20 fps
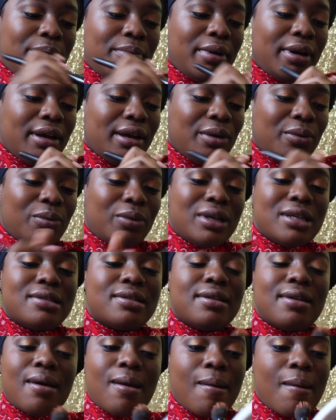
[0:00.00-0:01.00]
but it
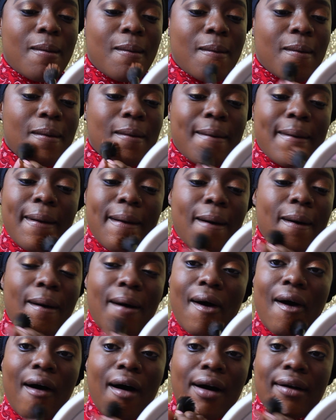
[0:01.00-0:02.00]
wasn't
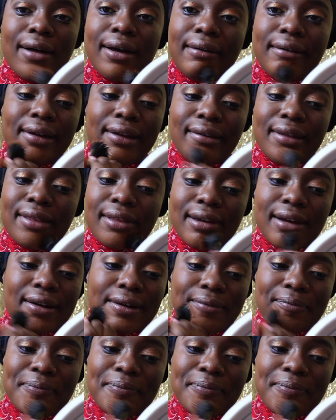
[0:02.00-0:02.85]
all good either.